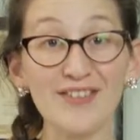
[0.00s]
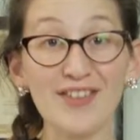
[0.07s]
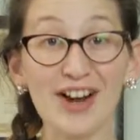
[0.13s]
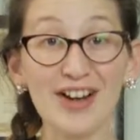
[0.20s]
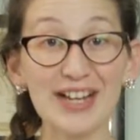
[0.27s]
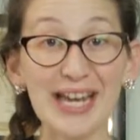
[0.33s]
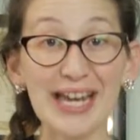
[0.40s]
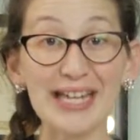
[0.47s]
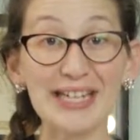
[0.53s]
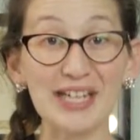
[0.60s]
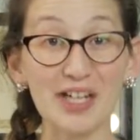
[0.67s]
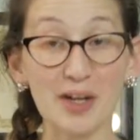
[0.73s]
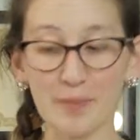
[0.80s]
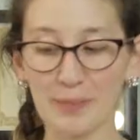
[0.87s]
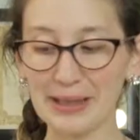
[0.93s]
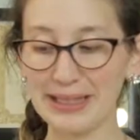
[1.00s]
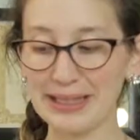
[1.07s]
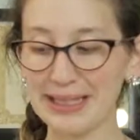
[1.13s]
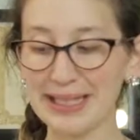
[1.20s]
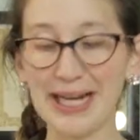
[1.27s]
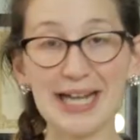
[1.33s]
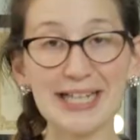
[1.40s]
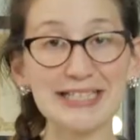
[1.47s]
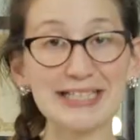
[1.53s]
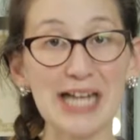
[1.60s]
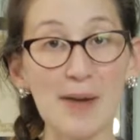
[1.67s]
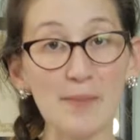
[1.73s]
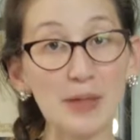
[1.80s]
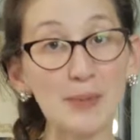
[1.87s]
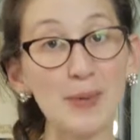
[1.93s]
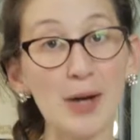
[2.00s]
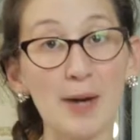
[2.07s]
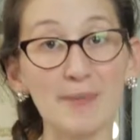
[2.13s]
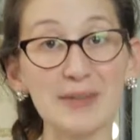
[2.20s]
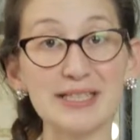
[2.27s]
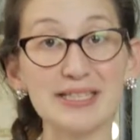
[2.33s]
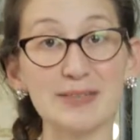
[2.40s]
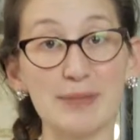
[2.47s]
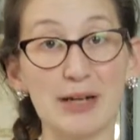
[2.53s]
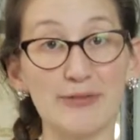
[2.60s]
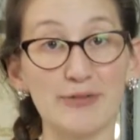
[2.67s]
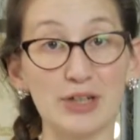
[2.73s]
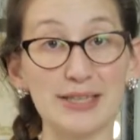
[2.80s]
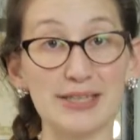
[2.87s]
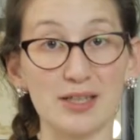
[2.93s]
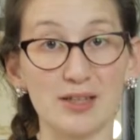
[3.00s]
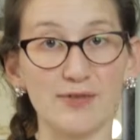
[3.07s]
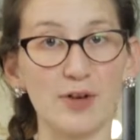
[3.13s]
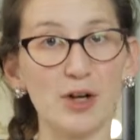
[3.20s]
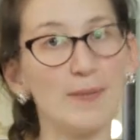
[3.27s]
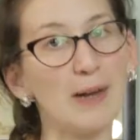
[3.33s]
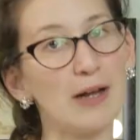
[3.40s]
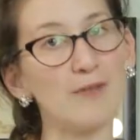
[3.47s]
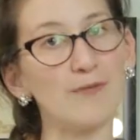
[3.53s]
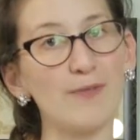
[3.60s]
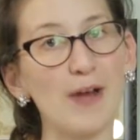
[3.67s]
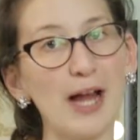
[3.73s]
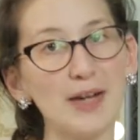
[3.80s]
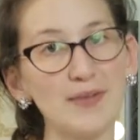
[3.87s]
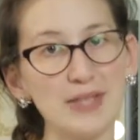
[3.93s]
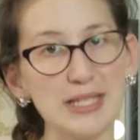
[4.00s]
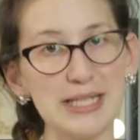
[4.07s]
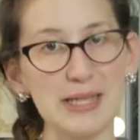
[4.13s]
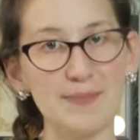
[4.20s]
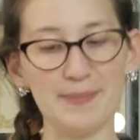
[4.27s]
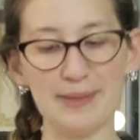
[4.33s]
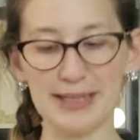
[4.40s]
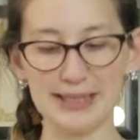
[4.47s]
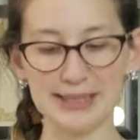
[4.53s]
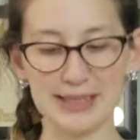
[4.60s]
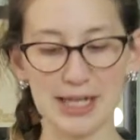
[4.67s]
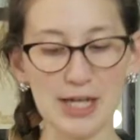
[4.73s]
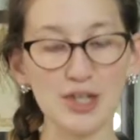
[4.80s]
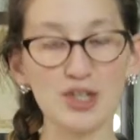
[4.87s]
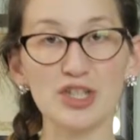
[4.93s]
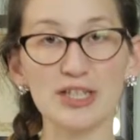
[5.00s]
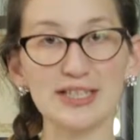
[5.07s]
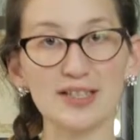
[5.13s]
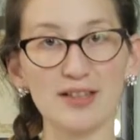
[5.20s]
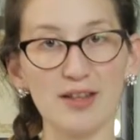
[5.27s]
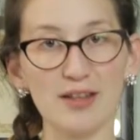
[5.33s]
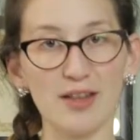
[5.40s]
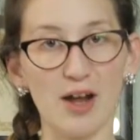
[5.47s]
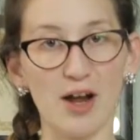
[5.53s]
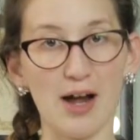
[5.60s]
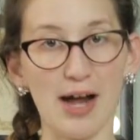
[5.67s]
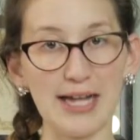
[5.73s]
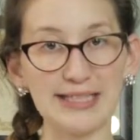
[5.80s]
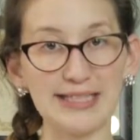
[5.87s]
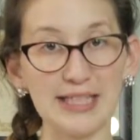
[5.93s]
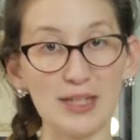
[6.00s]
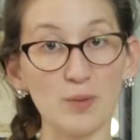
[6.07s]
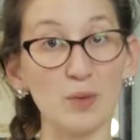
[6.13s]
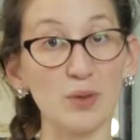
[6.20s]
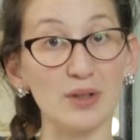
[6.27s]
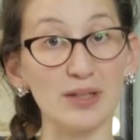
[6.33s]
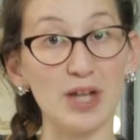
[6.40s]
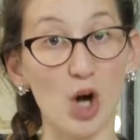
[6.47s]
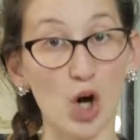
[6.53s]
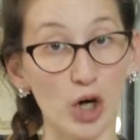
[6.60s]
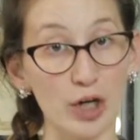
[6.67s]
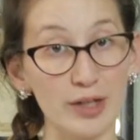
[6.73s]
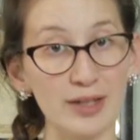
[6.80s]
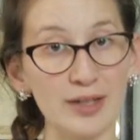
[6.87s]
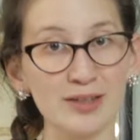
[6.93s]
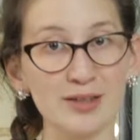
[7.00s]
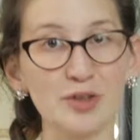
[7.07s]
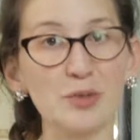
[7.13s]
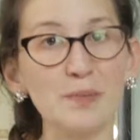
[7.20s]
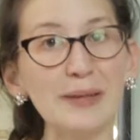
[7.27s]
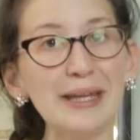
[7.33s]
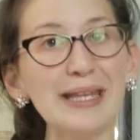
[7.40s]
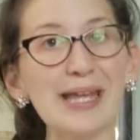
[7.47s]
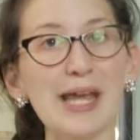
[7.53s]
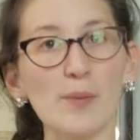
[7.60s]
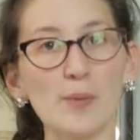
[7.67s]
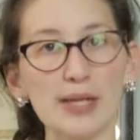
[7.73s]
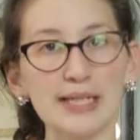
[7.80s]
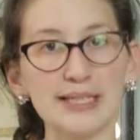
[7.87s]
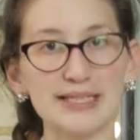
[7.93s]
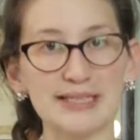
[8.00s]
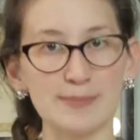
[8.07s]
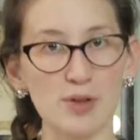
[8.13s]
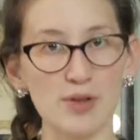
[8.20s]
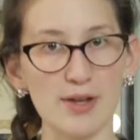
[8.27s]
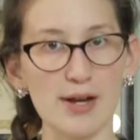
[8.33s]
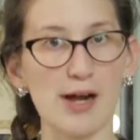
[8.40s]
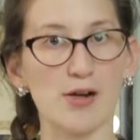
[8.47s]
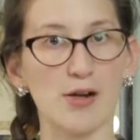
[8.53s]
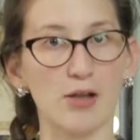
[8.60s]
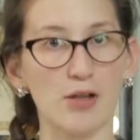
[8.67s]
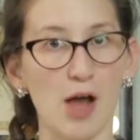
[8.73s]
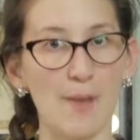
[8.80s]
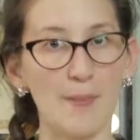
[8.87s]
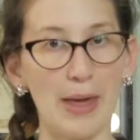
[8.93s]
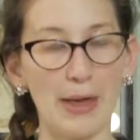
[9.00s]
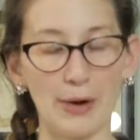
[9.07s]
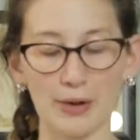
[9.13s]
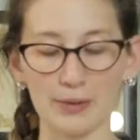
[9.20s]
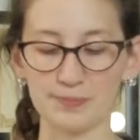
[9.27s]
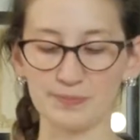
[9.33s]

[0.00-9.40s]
our cake completely iced, I'm gonna pop this in my freezer for about 5 to 10 minutes, just so that the icing will harden a little bit and we can smooth it out a lot better.